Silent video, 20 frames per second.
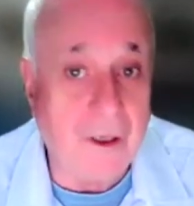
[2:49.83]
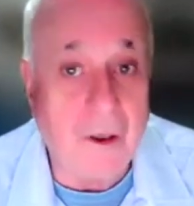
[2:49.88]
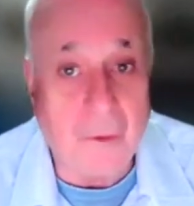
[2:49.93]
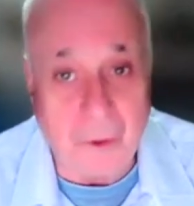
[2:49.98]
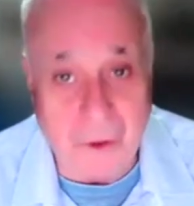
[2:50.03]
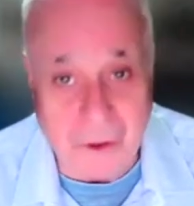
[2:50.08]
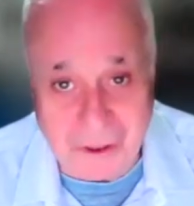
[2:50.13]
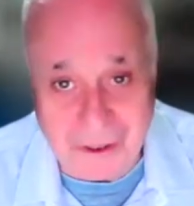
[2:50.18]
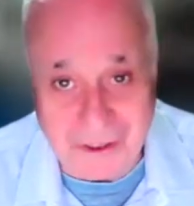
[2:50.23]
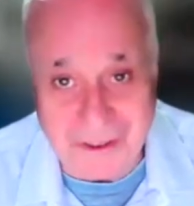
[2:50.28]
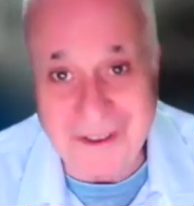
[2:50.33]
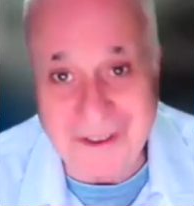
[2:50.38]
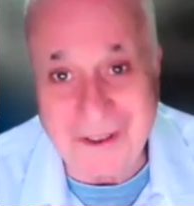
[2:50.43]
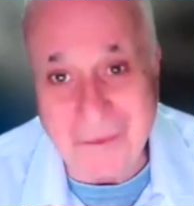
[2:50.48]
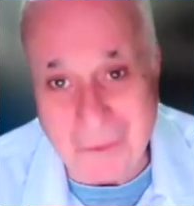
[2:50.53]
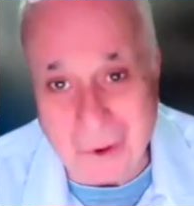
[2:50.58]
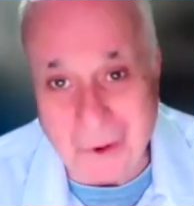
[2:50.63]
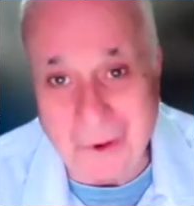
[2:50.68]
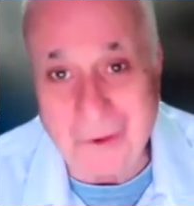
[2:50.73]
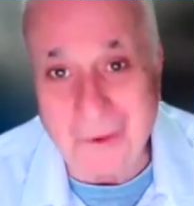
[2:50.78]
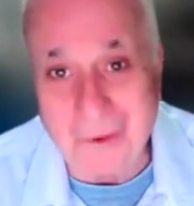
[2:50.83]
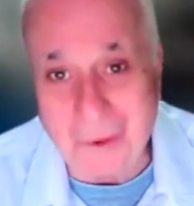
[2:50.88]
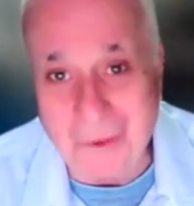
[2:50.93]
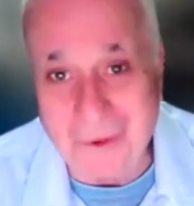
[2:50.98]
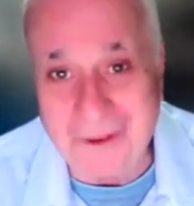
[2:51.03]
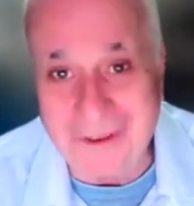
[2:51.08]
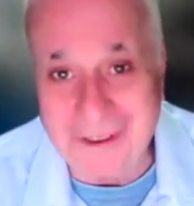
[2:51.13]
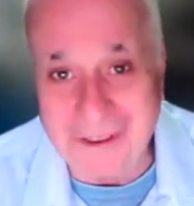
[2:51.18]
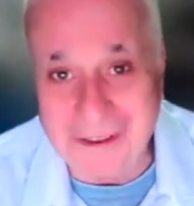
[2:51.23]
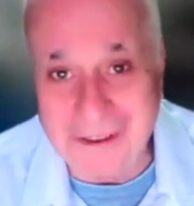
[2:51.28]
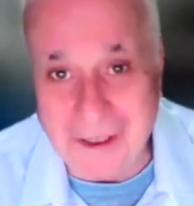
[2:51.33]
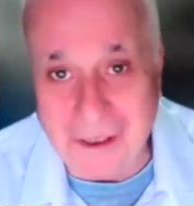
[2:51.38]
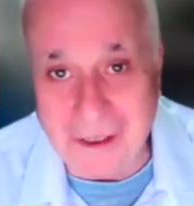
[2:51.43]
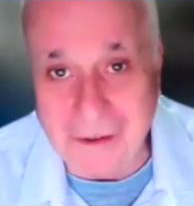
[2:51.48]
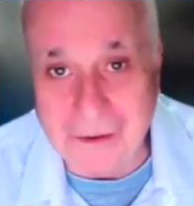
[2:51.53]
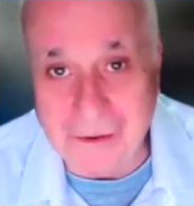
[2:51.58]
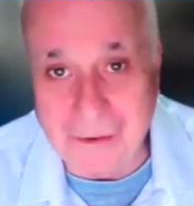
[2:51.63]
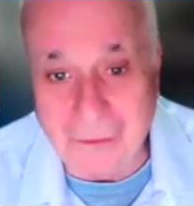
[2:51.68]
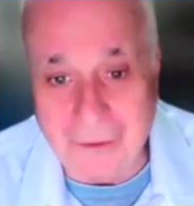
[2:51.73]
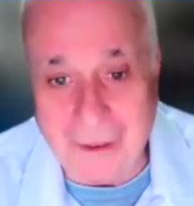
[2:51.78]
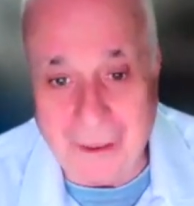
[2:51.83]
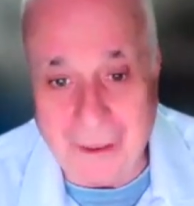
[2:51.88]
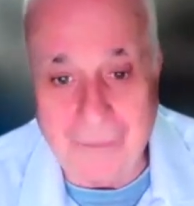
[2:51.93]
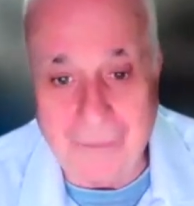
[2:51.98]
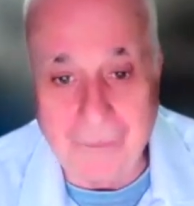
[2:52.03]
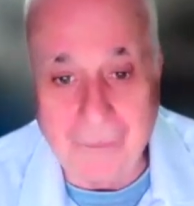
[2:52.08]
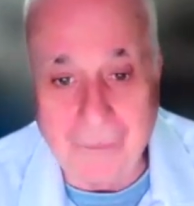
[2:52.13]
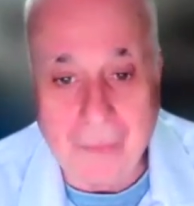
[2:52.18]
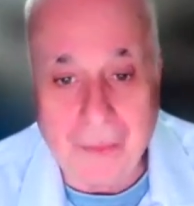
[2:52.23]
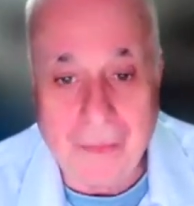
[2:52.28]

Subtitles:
which is the book we will discuss today.